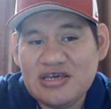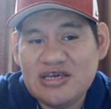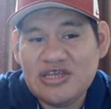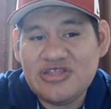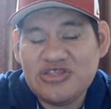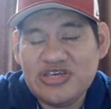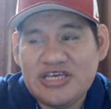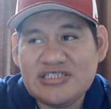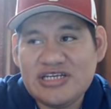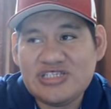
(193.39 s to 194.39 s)
in the
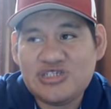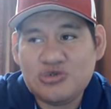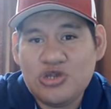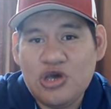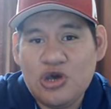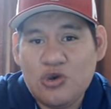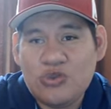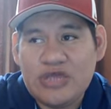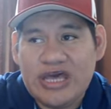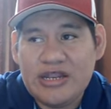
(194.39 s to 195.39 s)
things that
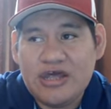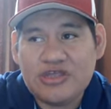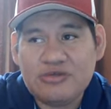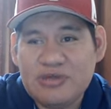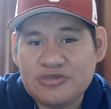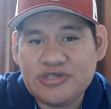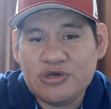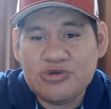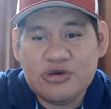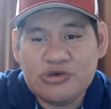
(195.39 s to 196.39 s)
that other people
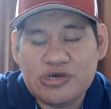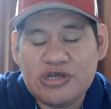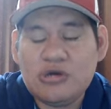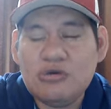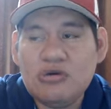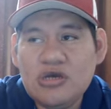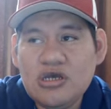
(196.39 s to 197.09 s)
don't know.